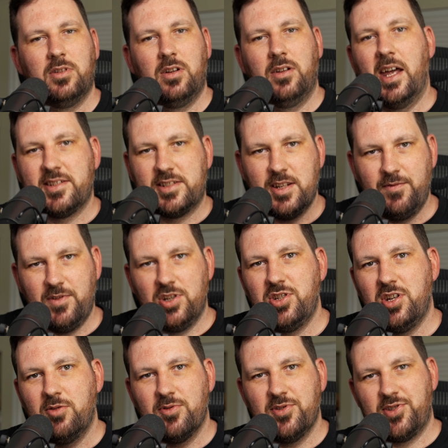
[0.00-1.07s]
and that's
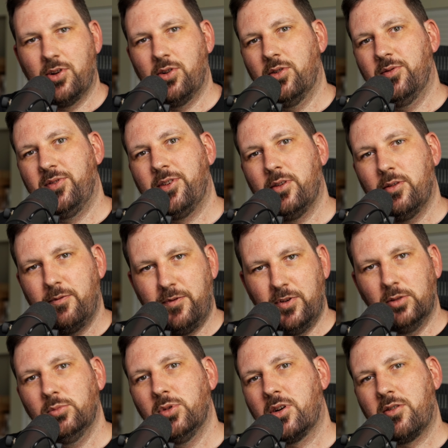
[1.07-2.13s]
DaVinci Resolve's
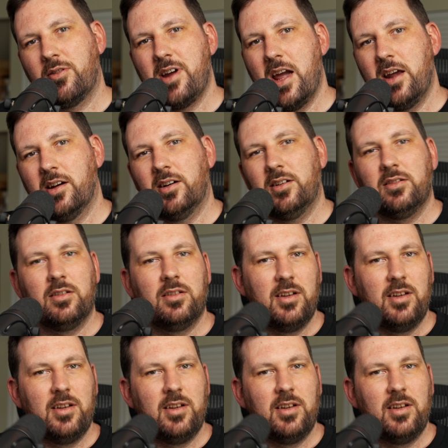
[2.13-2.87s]
Film Look Creator,